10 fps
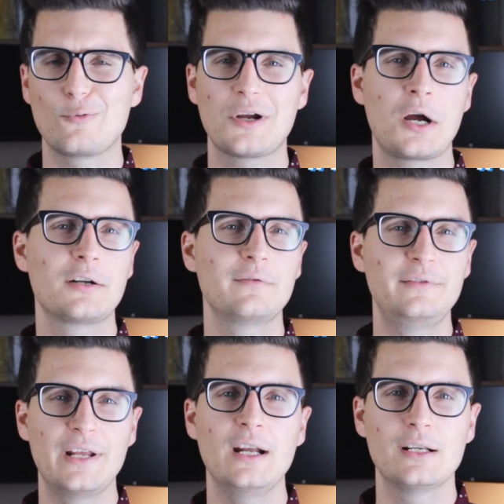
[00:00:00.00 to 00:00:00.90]
what kind
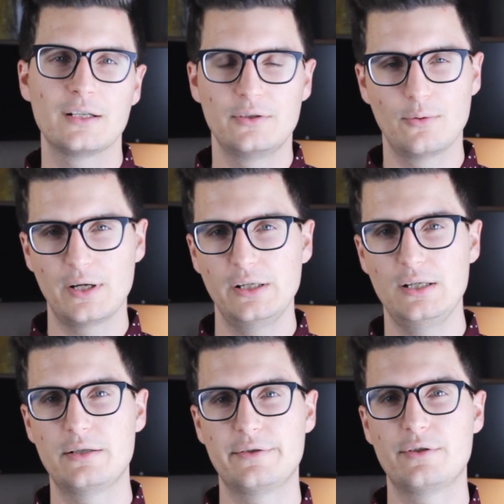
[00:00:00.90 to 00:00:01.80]
of data do I
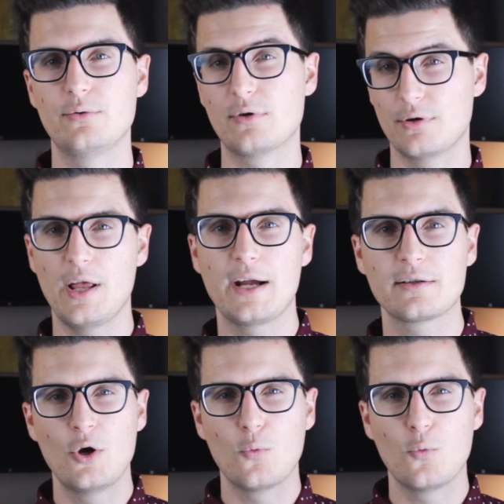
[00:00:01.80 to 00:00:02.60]
need to collect?